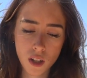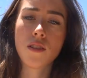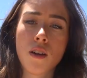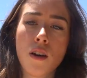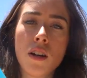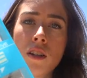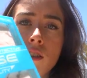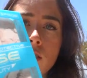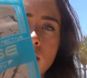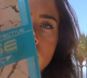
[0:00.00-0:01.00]
So it
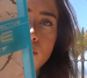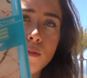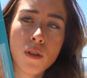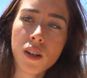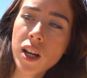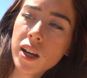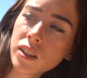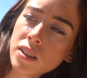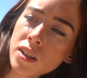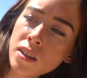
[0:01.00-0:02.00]
just says
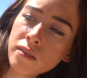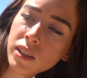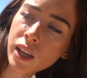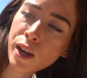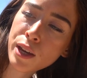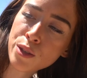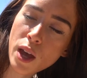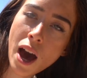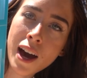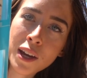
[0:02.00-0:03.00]
protective case,
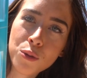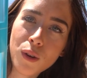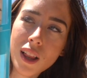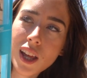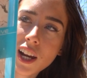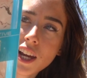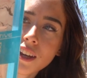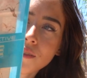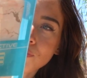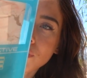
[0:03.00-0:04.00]
high quality,